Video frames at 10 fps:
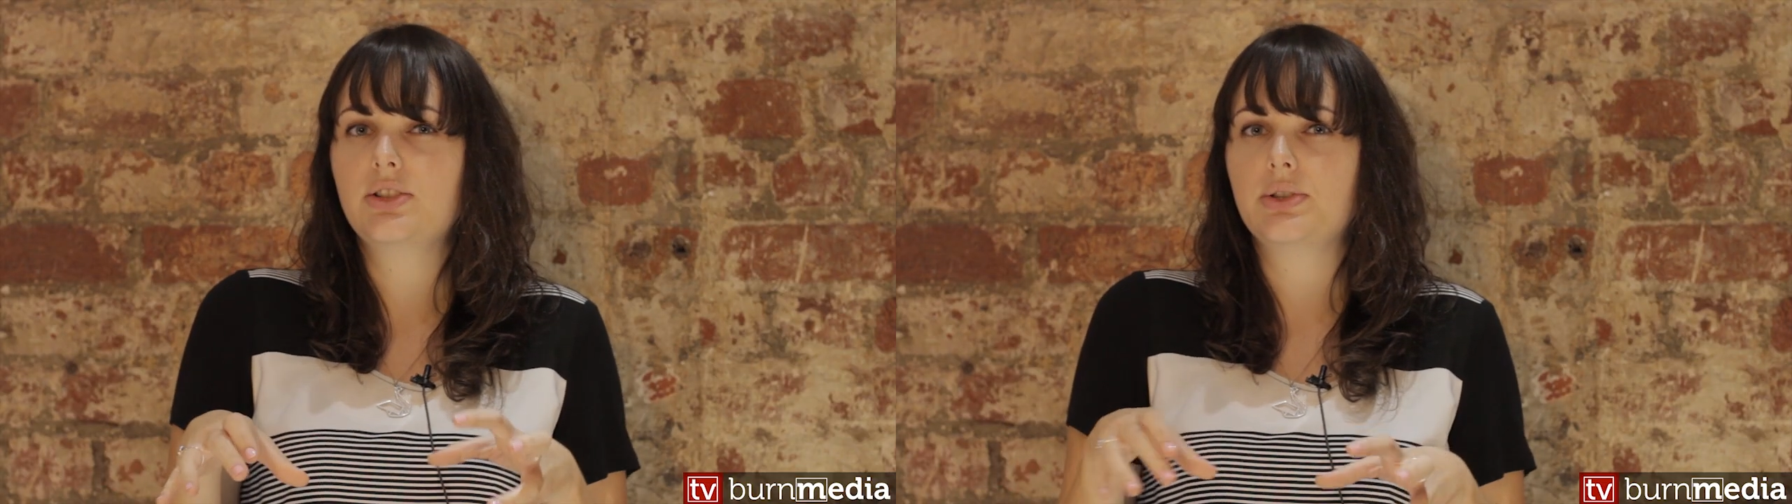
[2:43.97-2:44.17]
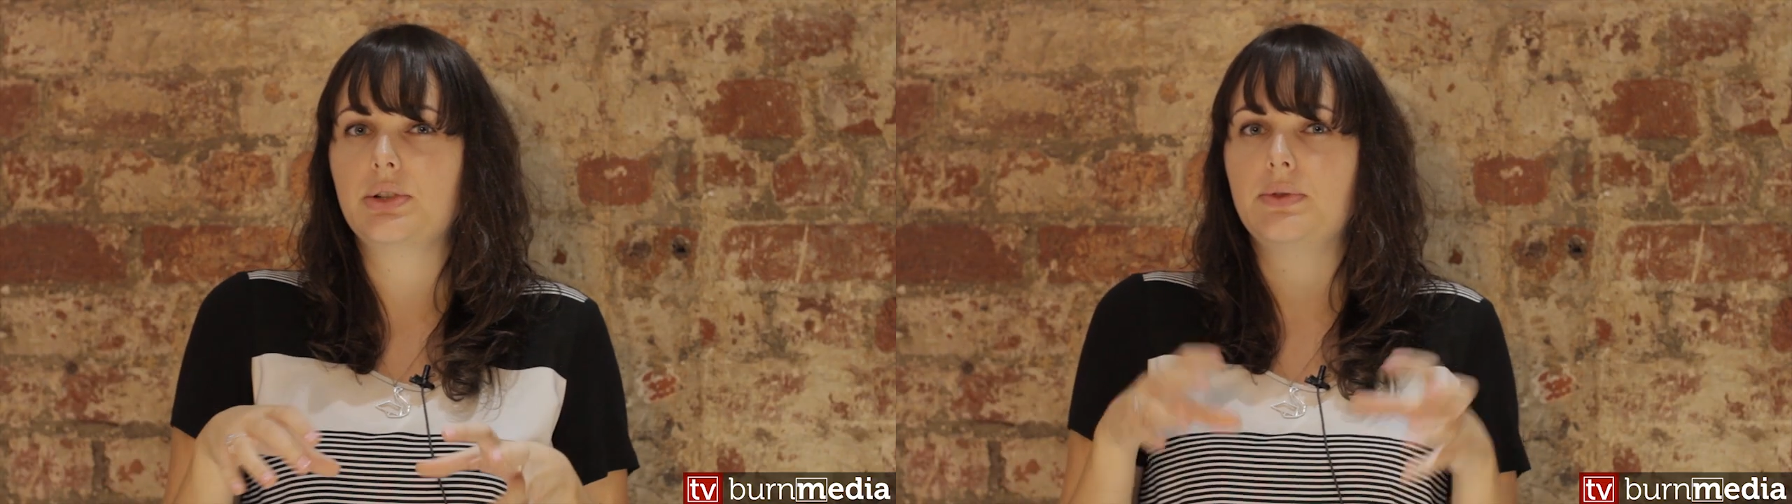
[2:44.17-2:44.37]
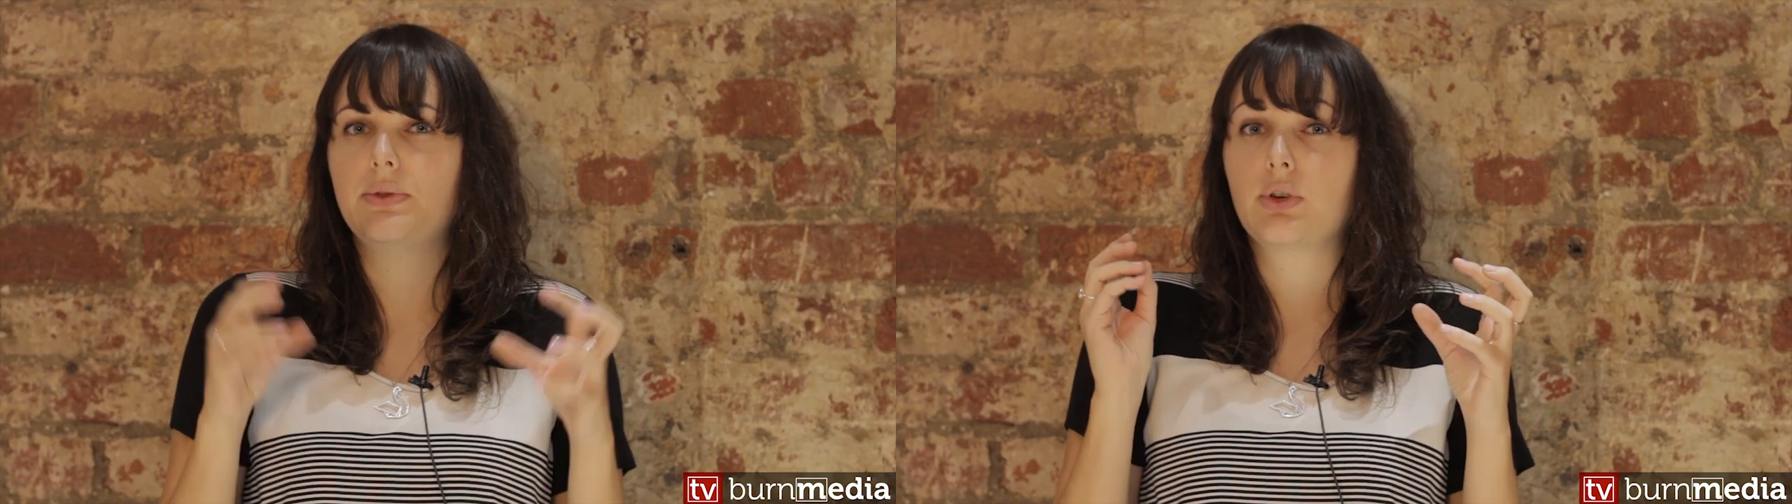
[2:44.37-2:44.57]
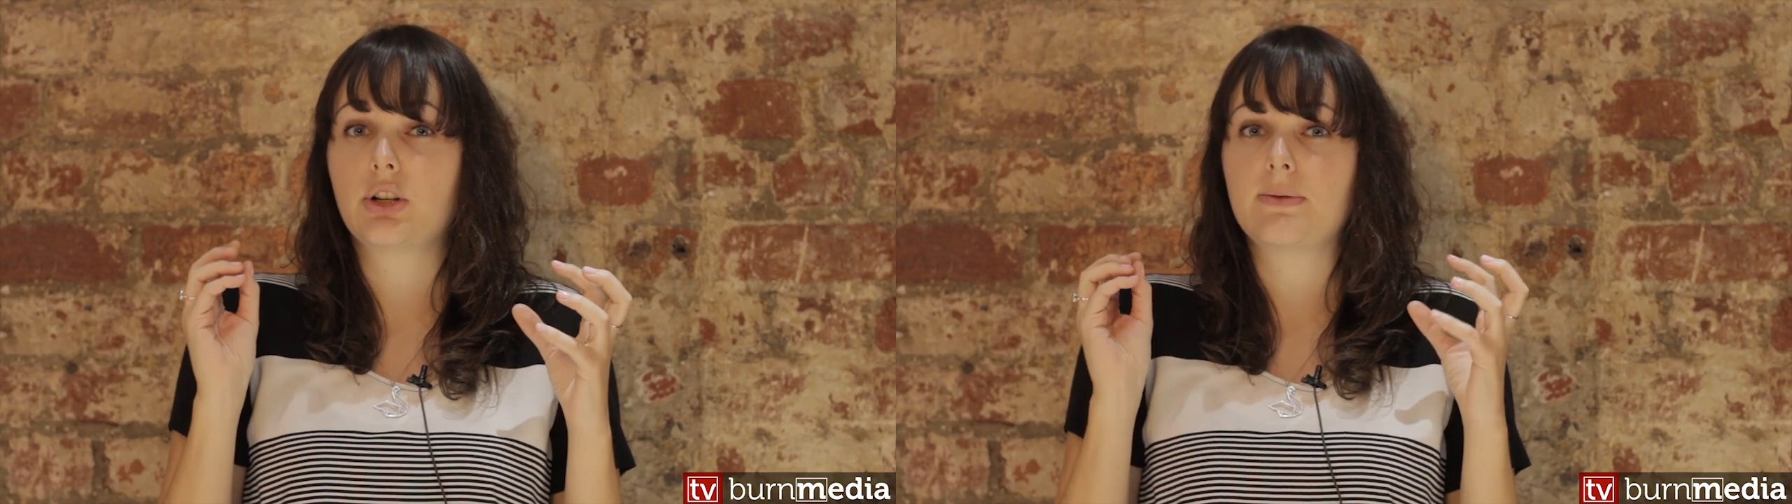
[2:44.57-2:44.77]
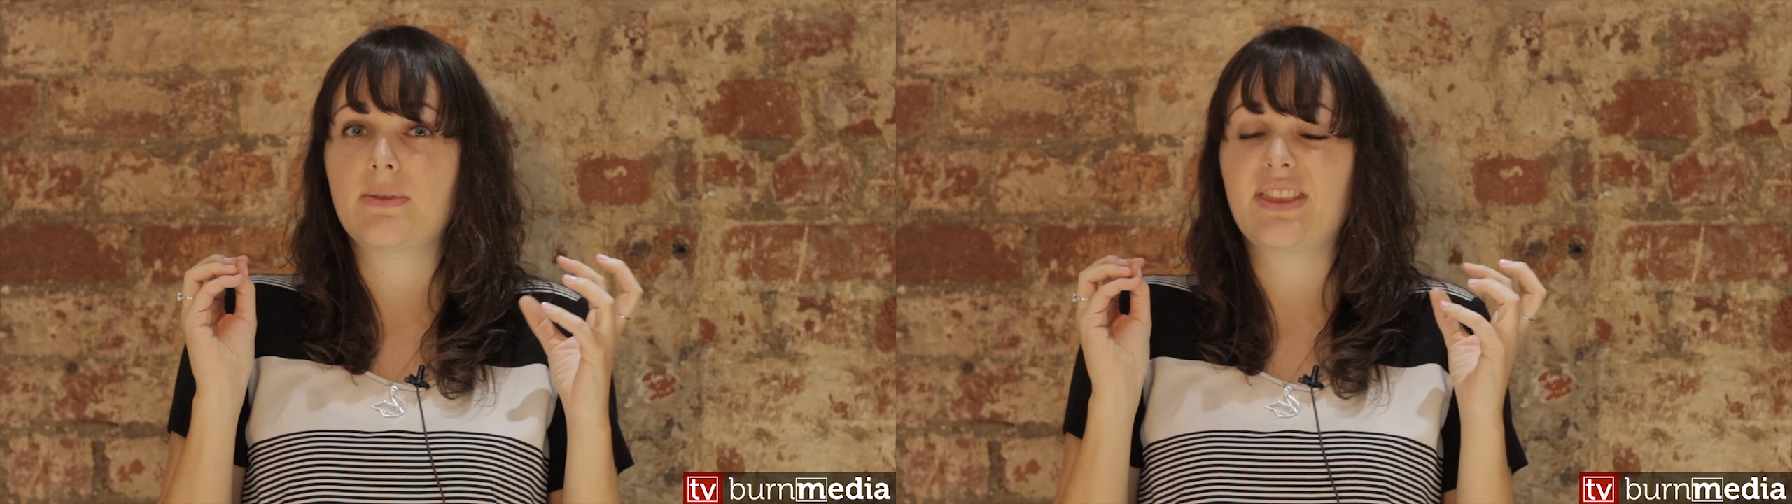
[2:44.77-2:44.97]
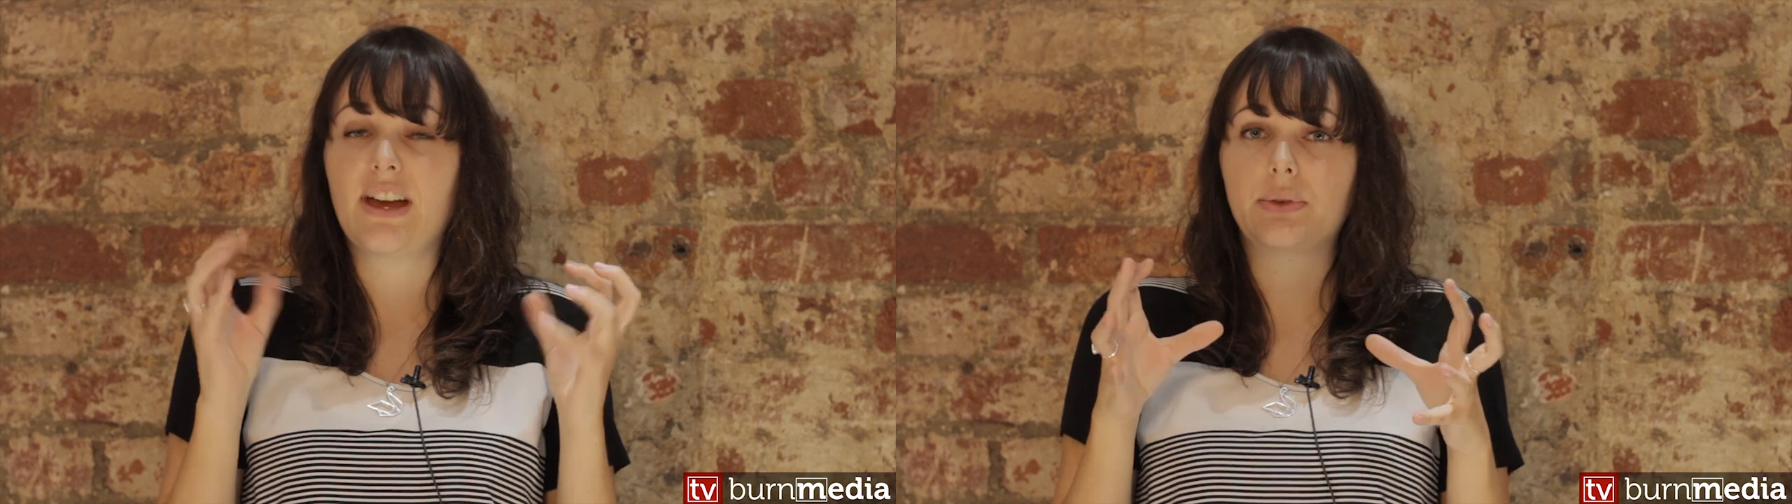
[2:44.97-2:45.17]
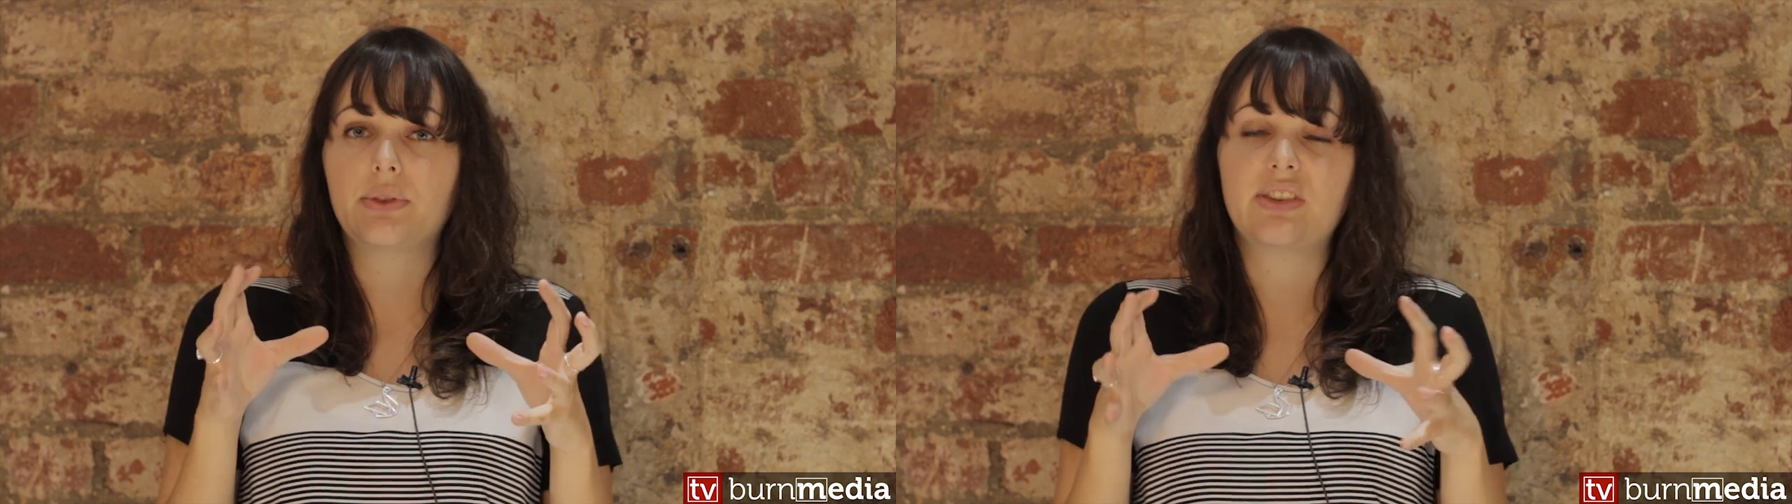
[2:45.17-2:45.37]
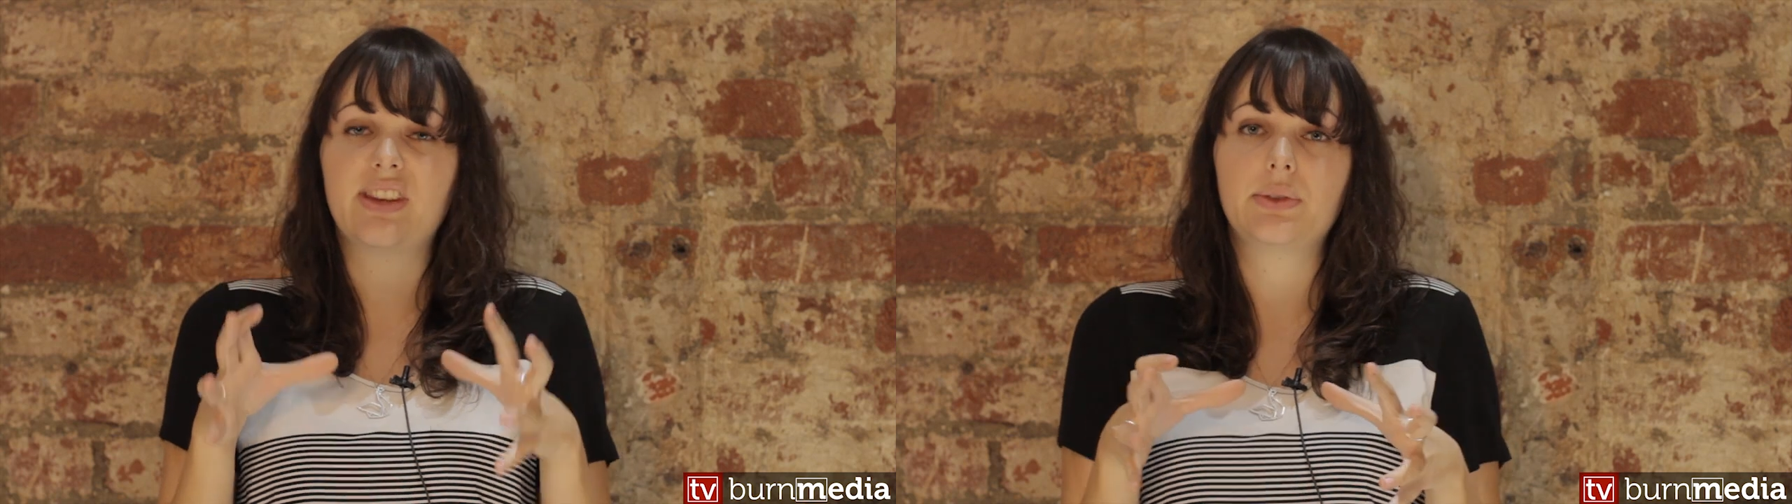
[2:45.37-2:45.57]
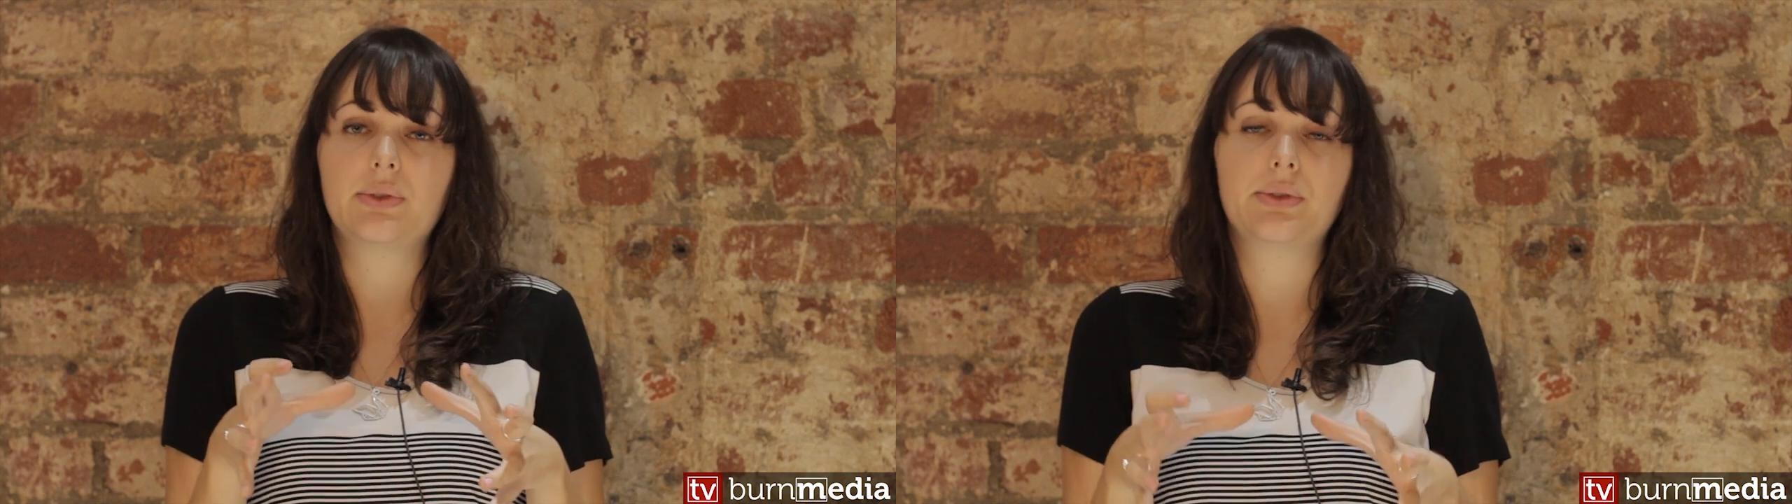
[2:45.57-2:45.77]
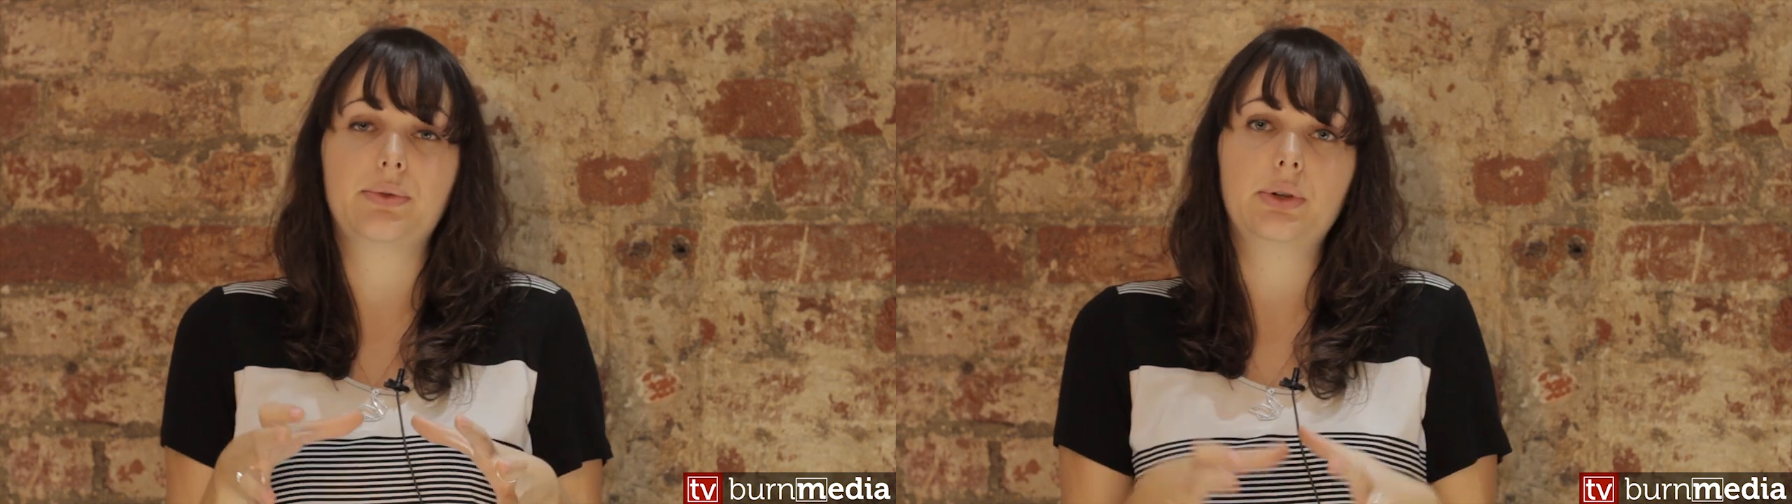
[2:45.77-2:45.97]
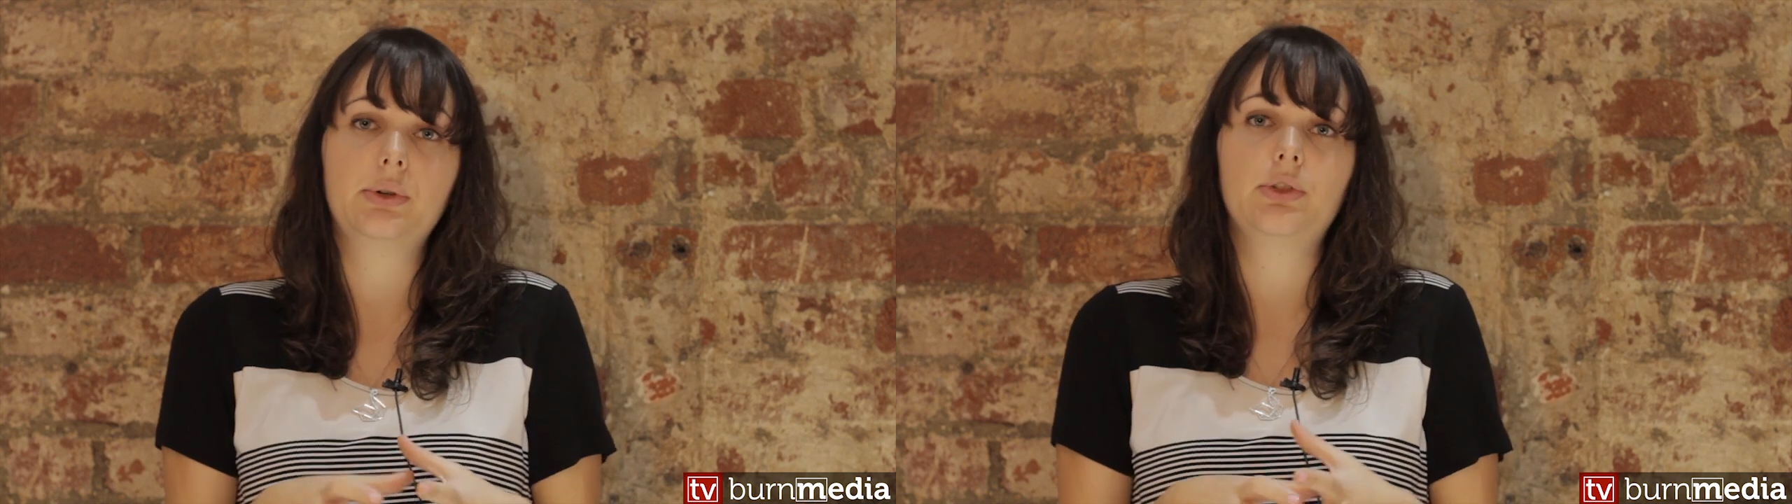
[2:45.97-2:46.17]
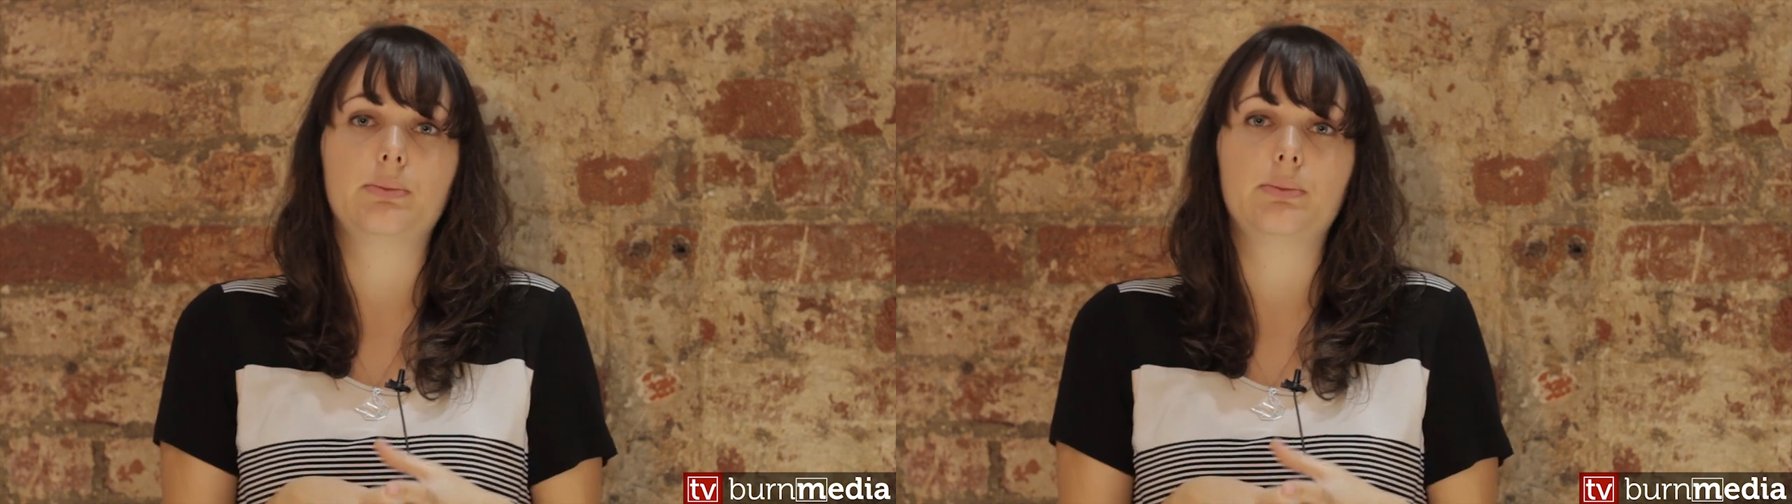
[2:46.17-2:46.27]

so if you've got thousands and thousands of photos,